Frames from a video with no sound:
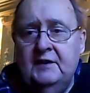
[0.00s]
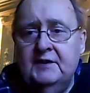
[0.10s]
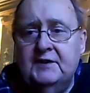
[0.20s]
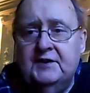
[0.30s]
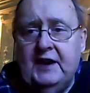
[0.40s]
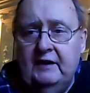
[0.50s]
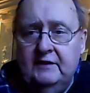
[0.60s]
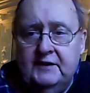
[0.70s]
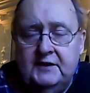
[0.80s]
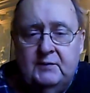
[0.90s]
sell
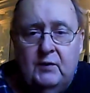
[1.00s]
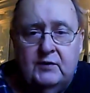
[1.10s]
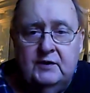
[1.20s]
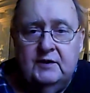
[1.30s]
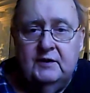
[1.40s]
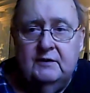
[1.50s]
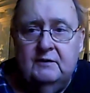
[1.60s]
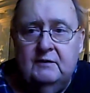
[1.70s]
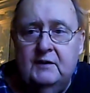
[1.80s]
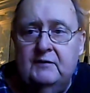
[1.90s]
these
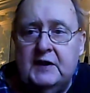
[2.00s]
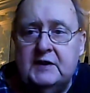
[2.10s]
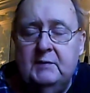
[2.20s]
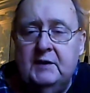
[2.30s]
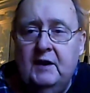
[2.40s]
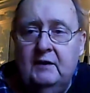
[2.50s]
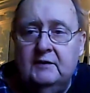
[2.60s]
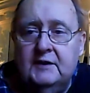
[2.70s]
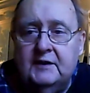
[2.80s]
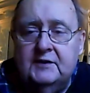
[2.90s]
Waterloo Investment
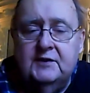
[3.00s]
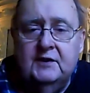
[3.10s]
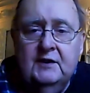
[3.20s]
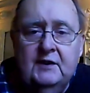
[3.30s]
holdings